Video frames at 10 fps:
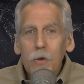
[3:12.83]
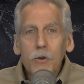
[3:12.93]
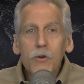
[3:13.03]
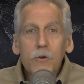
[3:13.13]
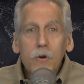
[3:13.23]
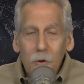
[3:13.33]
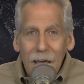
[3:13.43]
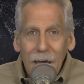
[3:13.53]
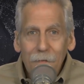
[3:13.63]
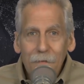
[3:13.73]
You go to
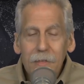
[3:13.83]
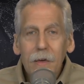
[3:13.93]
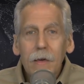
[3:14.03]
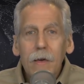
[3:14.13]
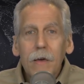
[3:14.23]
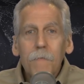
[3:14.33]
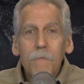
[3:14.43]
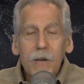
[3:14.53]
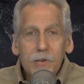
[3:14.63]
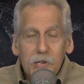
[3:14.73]
heaven
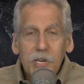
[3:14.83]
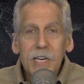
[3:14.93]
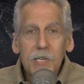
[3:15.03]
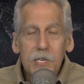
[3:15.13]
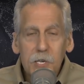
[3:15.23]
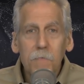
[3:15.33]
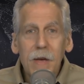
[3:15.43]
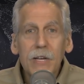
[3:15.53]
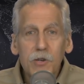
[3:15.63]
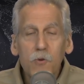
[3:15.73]
because Jesus
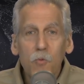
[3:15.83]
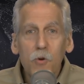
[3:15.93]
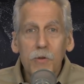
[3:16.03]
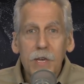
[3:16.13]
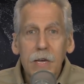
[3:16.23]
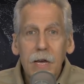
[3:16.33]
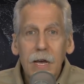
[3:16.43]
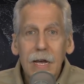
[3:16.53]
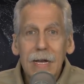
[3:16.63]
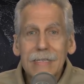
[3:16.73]
made you worthy.
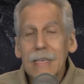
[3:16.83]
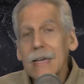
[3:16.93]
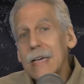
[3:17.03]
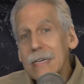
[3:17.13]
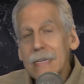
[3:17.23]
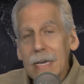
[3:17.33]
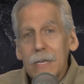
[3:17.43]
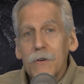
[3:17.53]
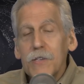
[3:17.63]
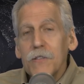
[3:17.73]
It's like he
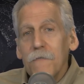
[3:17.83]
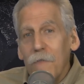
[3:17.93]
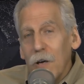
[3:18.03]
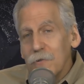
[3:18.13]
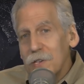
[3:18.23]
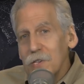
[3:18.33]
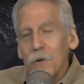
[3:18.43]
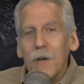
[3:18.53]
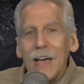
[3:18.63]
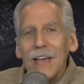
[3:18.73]
looks at the Father and says,
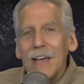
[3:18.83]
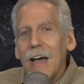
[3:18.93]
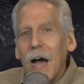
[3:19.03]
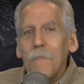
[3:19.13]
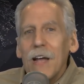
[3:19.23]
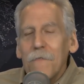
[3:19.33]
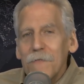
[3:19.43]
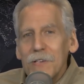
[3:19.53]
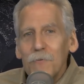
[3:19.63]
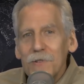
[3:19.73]
okay, I paid for
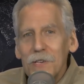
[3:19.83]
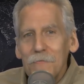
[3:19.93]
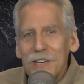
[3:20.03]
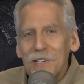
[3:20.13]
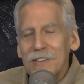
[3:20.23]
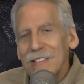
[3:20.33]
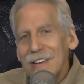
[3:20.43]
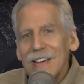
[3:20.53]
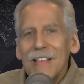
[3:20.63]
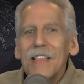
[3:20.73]
this one's admission.
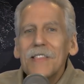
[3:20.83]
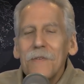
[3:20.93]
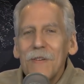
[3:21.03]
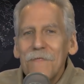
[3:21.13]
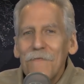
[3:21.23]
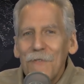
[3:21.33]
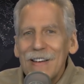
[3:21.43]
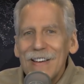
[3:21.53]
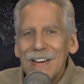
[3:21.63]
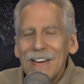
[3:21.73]
Let them in
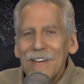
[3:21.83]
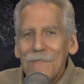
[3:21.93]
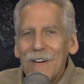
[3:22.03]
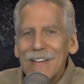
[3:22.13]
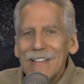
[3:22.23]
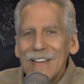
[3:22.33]
free, right?